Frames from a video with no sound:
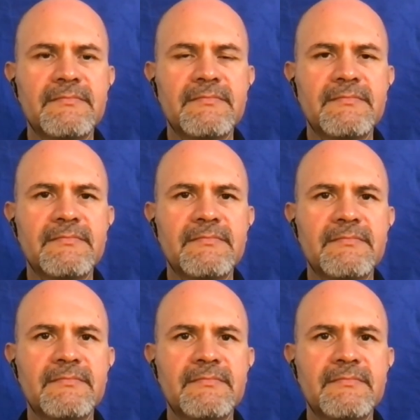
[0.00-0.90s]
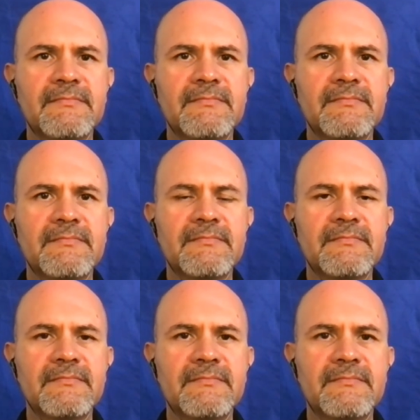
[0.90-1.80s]

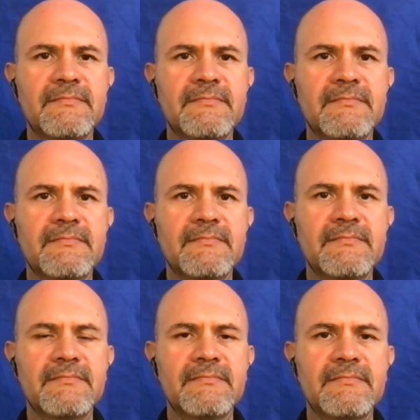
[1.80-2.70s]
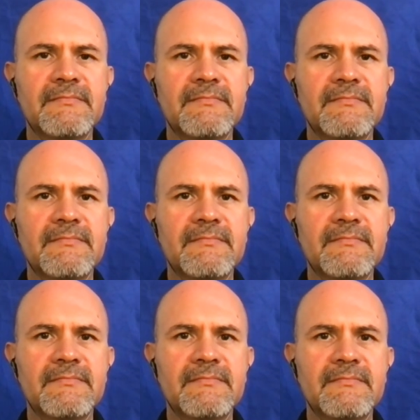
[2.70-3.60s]

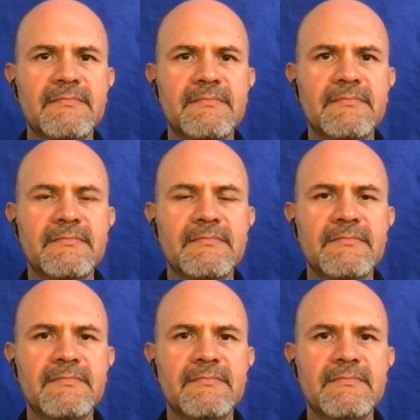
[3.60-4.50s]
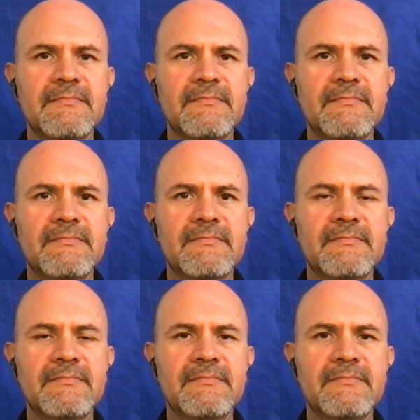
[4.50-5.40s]

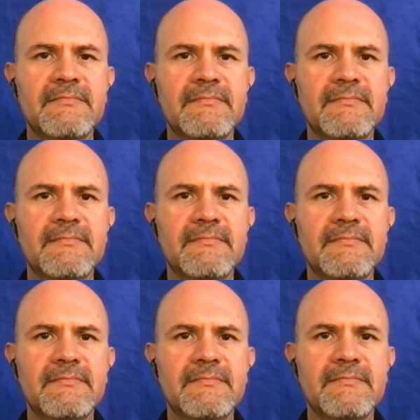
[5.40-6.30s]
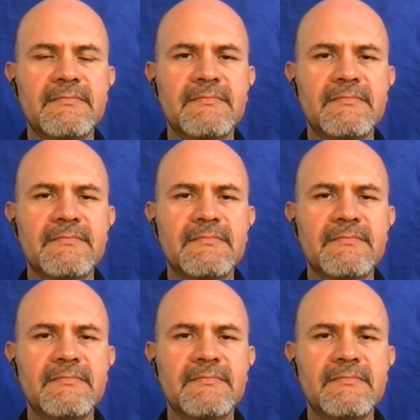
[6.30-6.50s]
[no speech]